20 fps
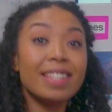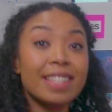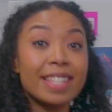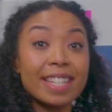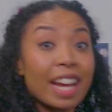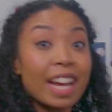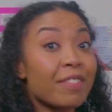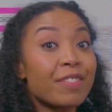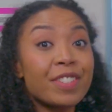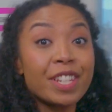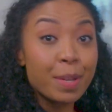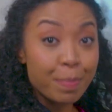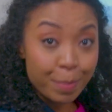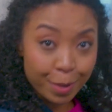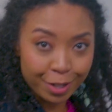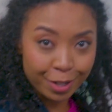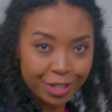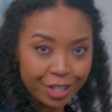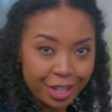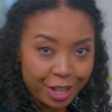To dive
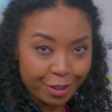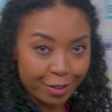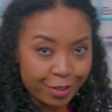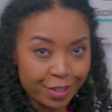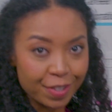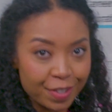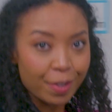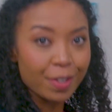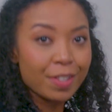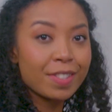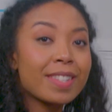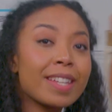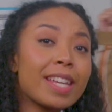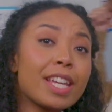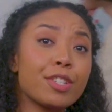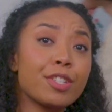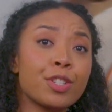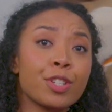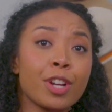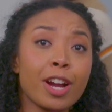deeper into your results,
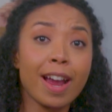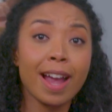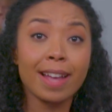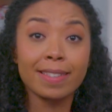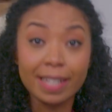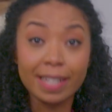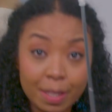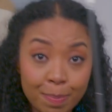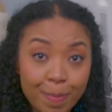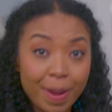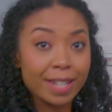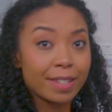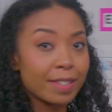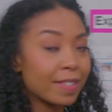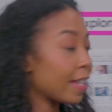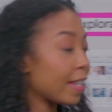each chart has expanded